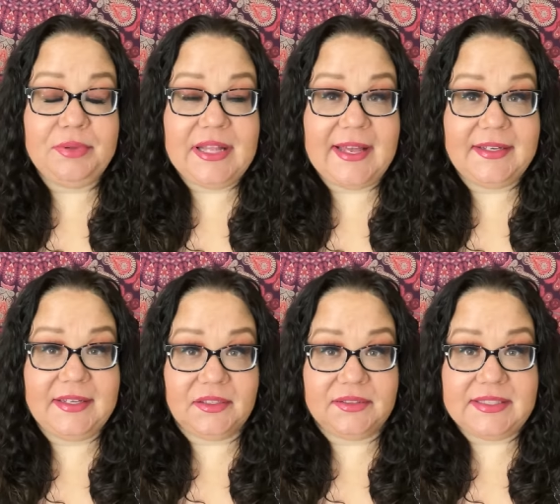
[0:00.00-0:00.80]
pled
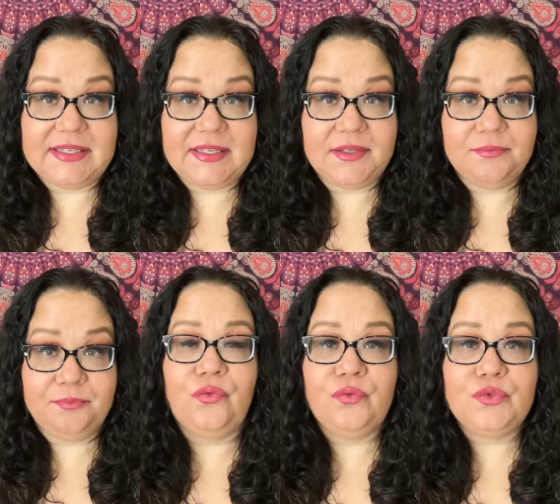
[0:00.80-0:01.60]
guilty
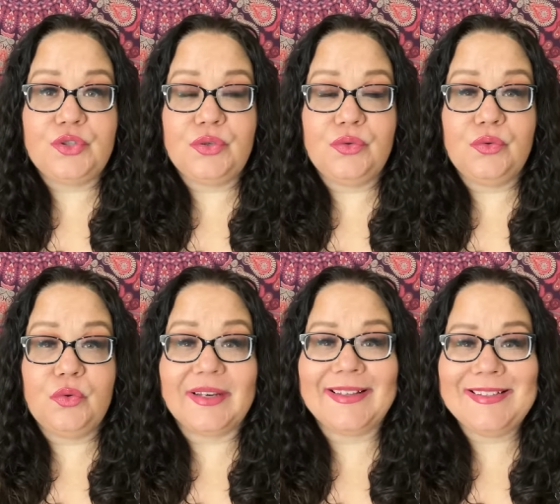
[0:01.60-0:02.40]

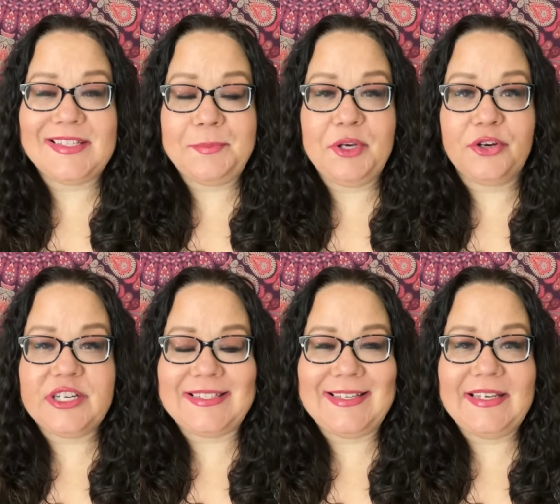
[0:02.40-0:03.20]
to
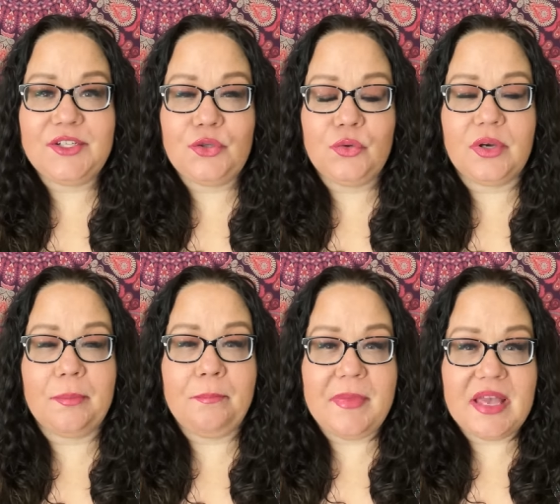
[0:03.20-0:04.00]
conspiracy to
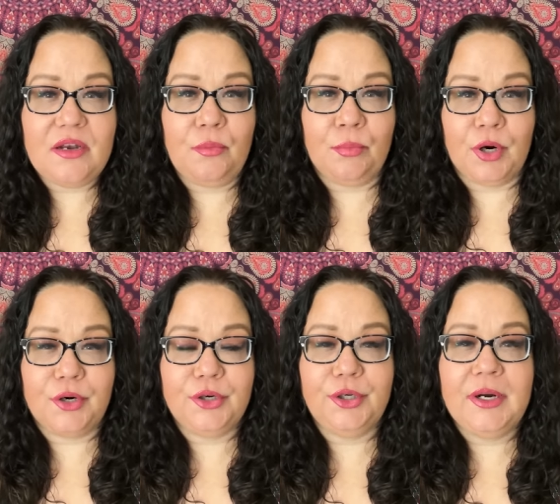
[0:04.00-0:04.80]
commit
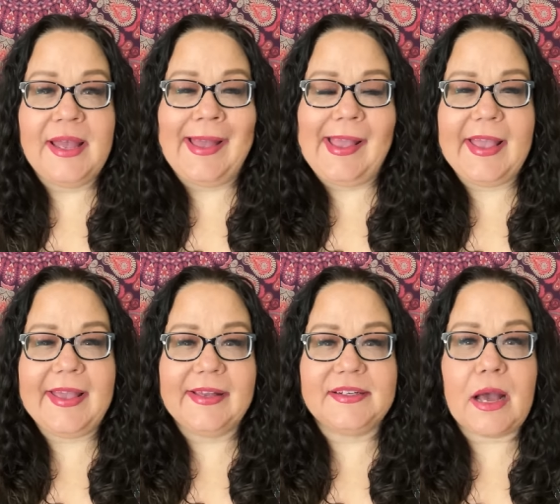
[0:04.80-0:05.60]
murder
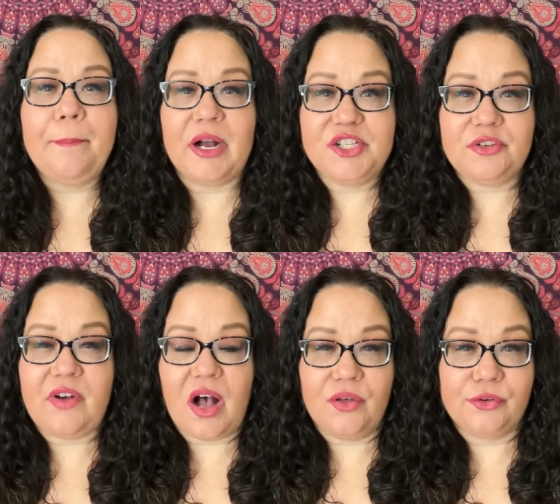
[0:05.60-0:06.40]
and a bunch of
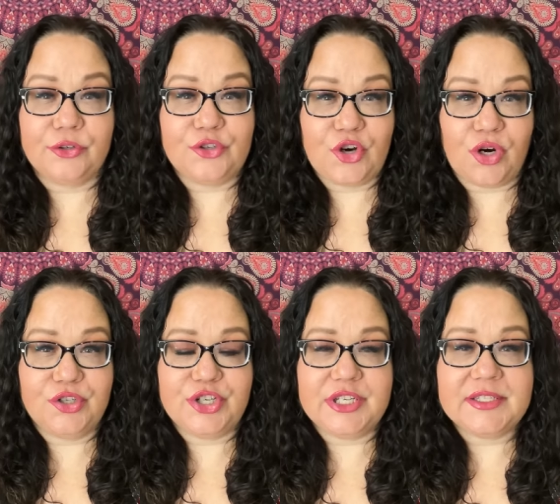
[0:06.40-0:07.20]
other
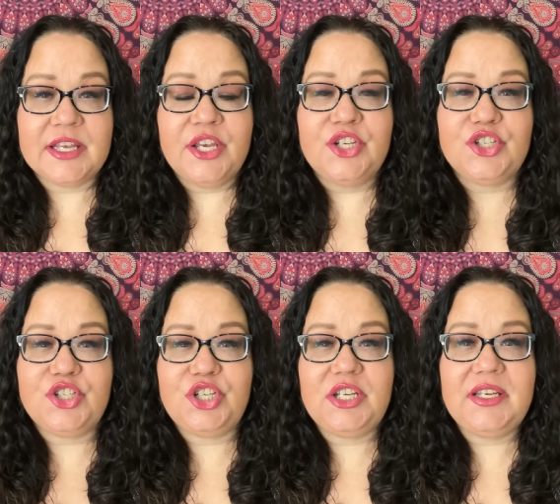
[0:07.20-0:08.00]
charges.
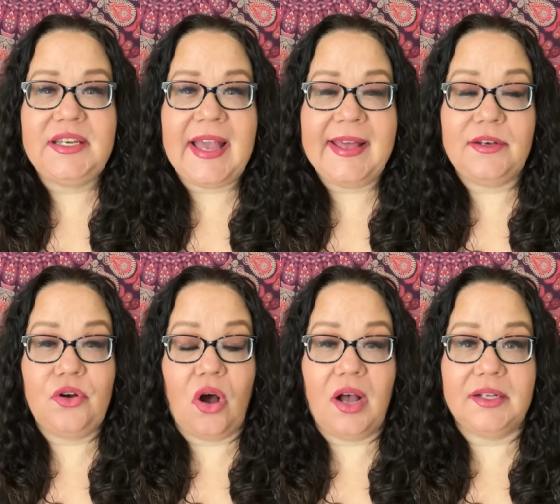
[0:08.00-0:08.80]
She had
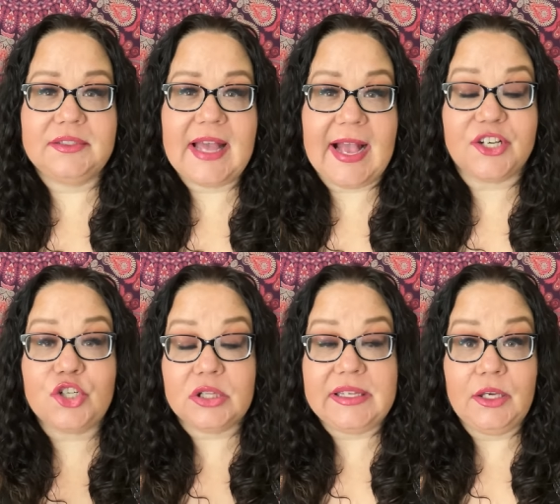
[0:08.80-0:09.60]
not
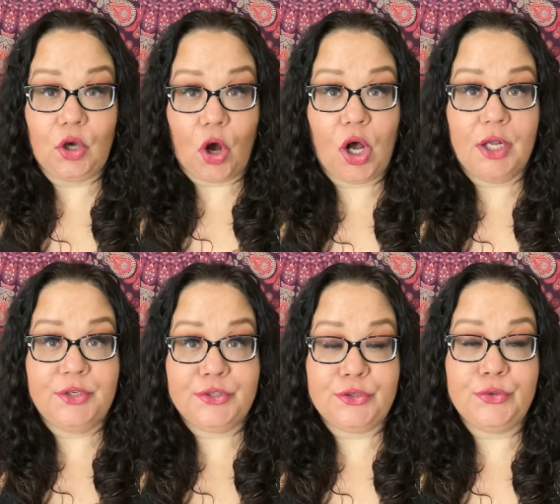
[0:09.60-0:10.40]
actually
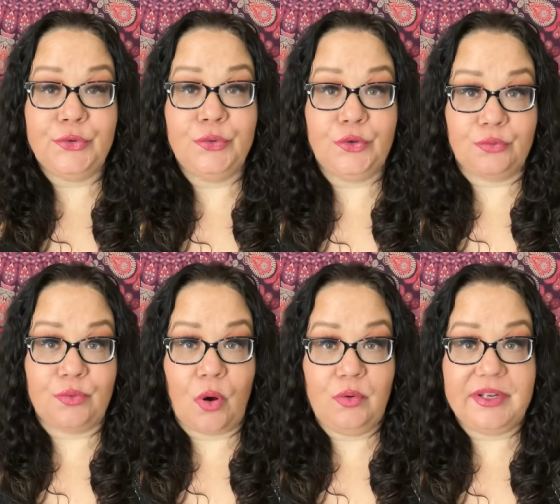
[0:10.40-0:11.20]
gone to the
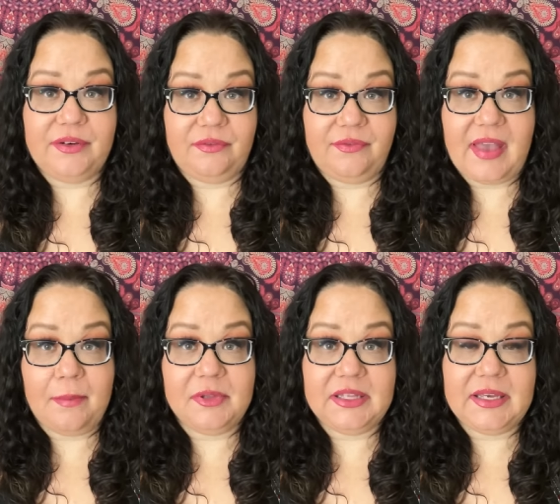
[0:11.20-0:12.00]
Rhoden
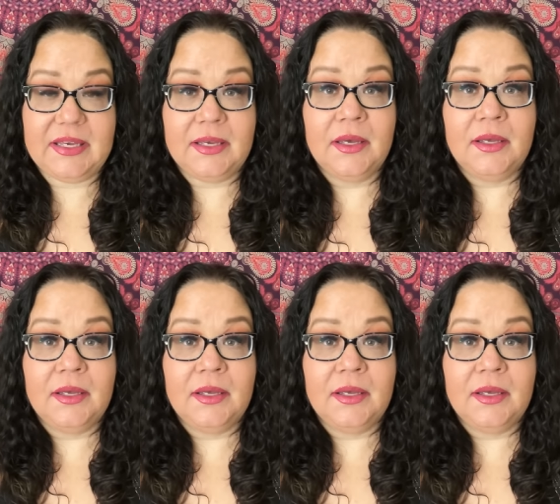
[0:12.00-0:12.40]
family